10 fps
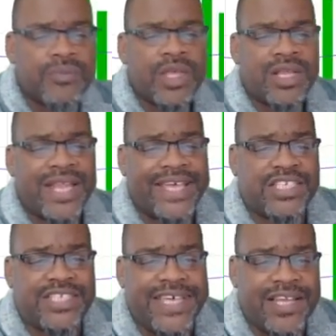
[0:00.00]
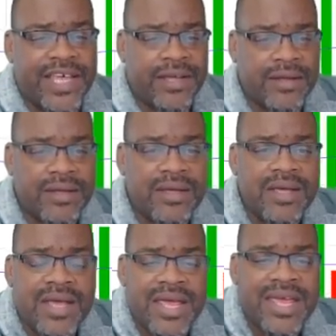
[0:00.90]
like a ceiling.
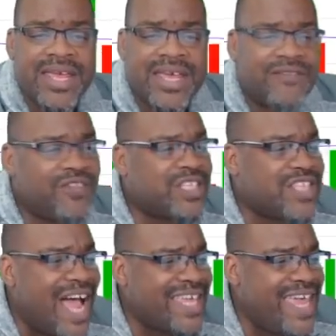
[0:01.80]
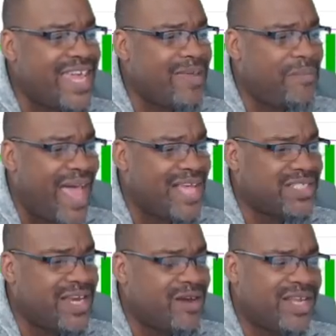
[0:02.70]
If the stock can't get
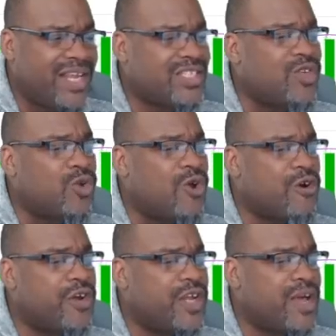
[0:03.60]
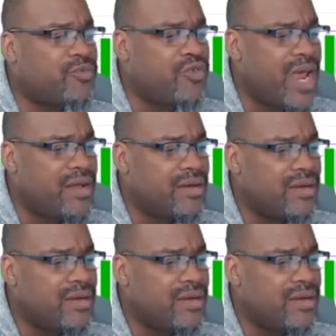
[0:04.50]
past there, then it's no longer in an uptrend.